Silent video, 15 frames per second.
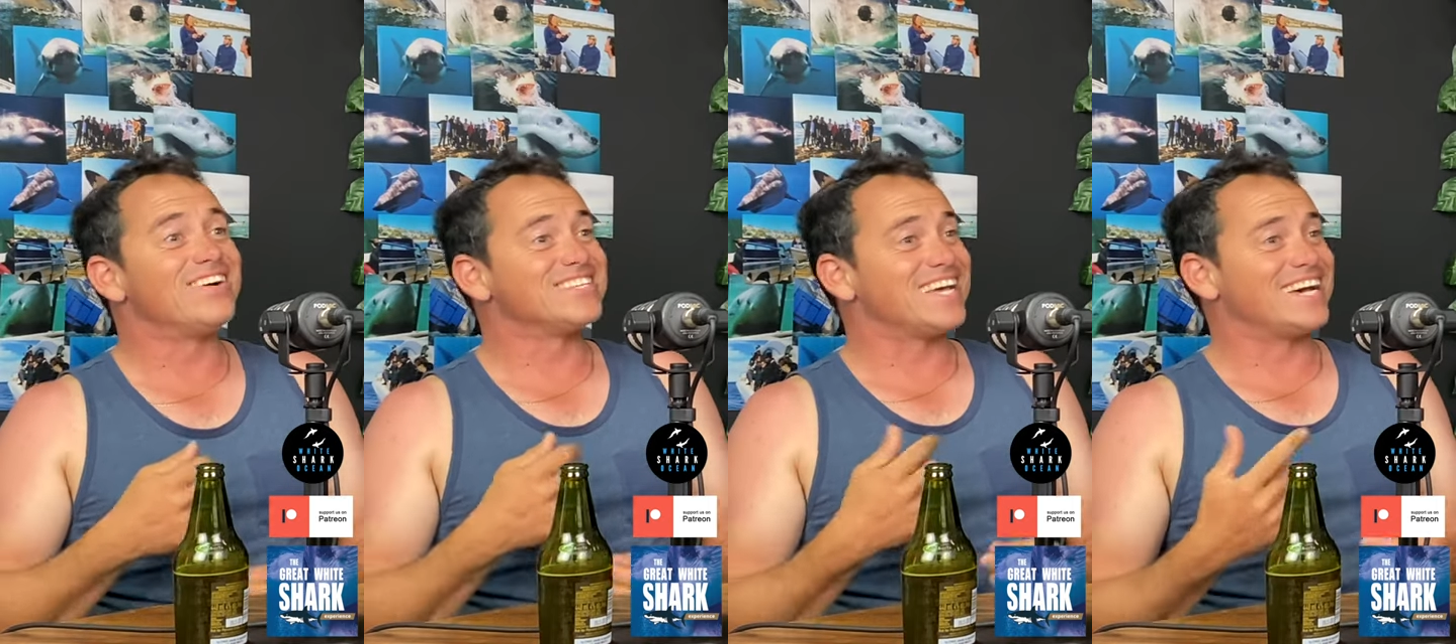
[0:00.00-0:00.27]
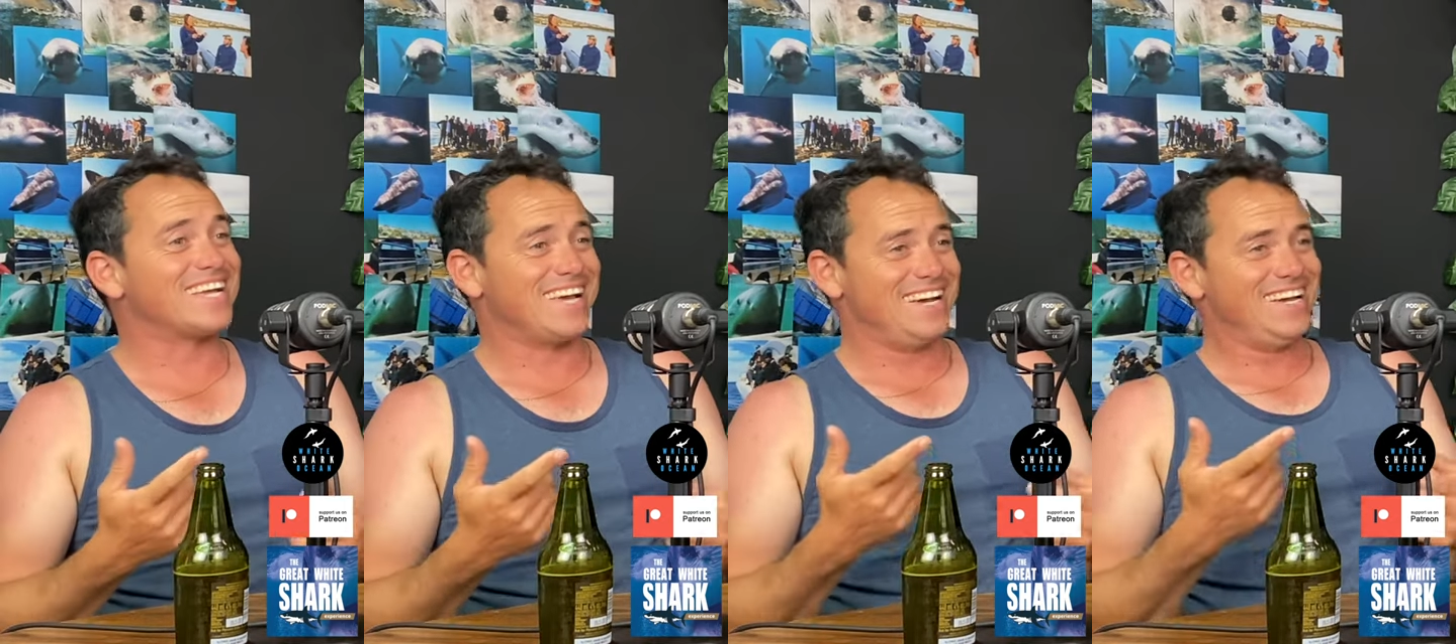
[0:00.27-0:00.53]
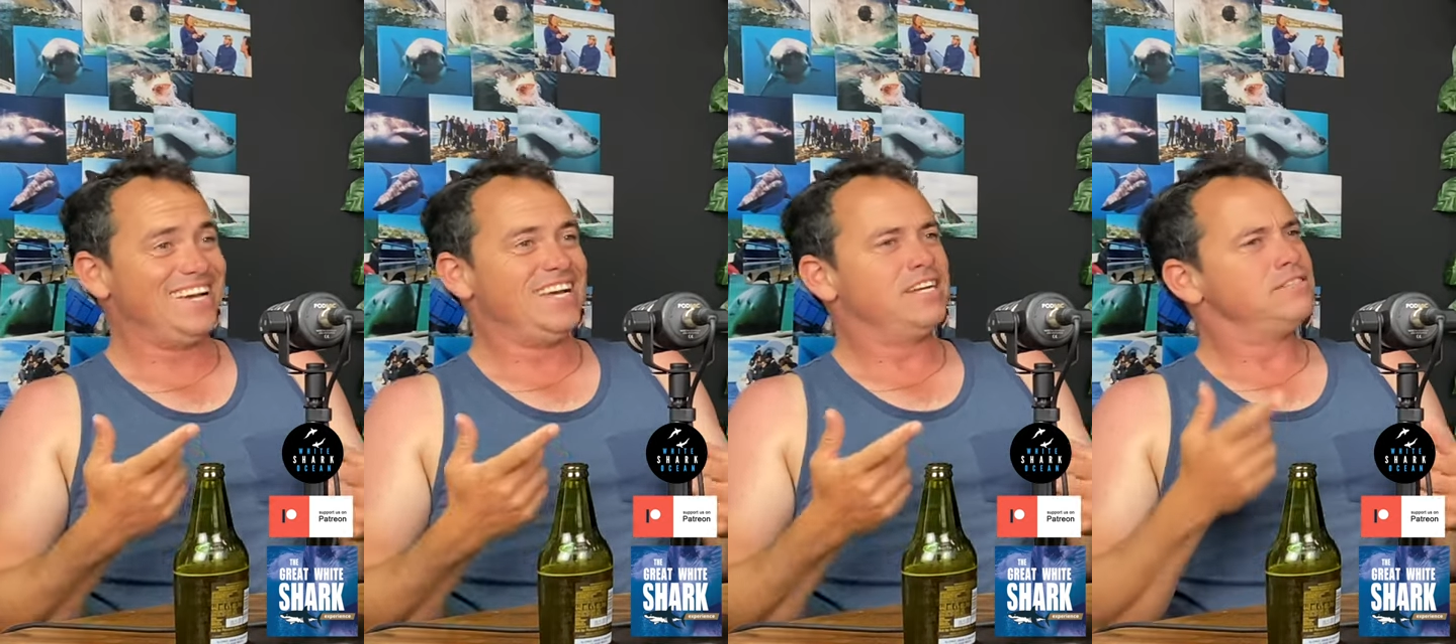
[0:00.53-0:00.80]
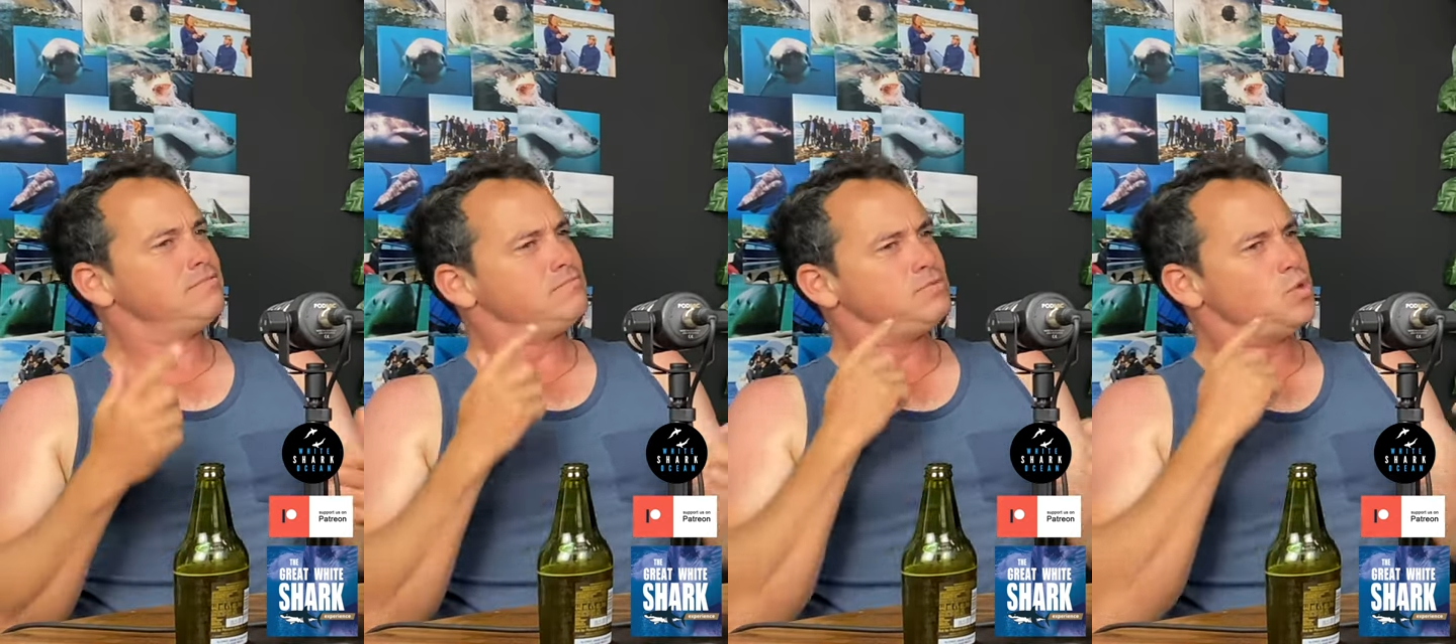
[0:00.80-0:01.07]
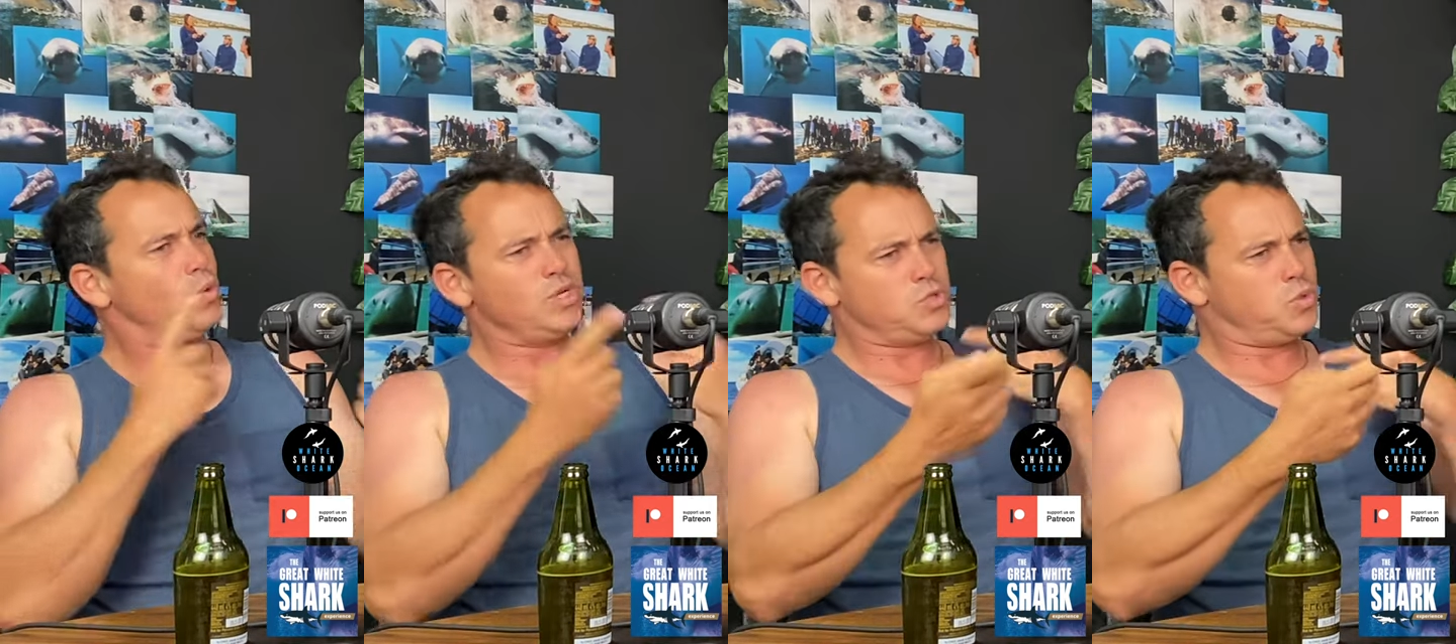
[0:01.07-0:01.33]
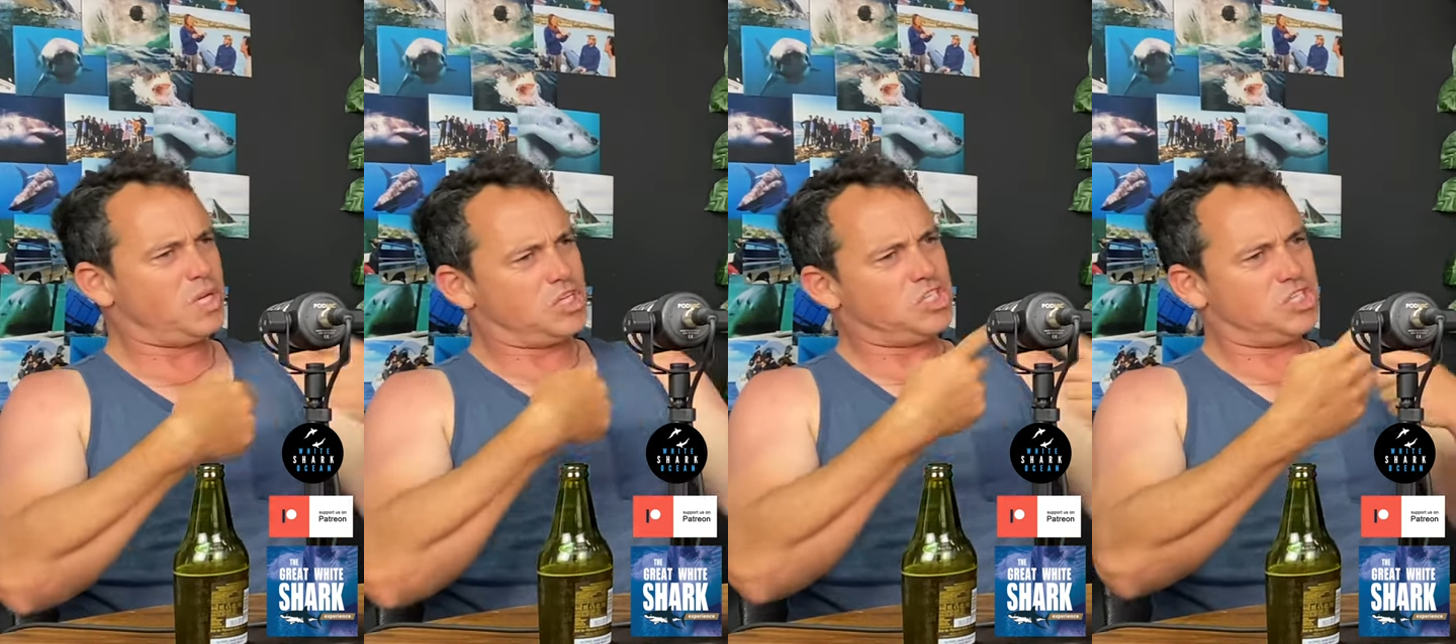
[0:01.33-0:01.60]
was like you want to
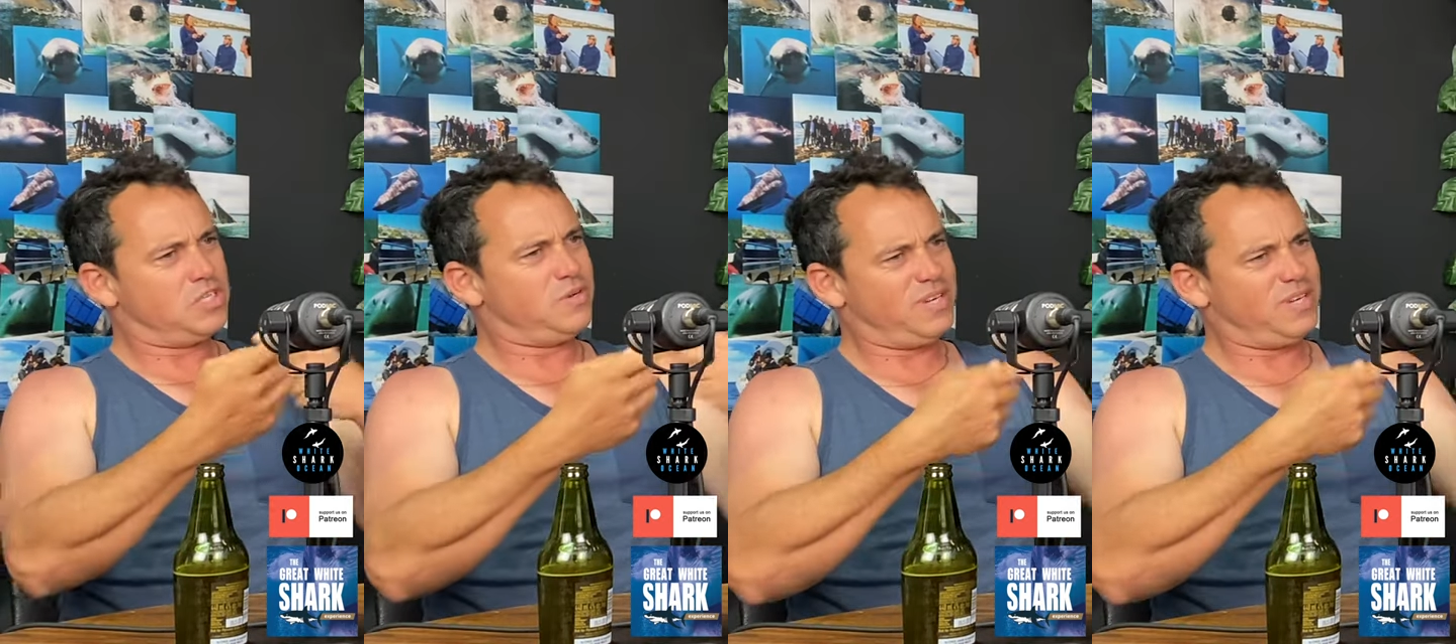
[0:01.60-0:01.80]
switch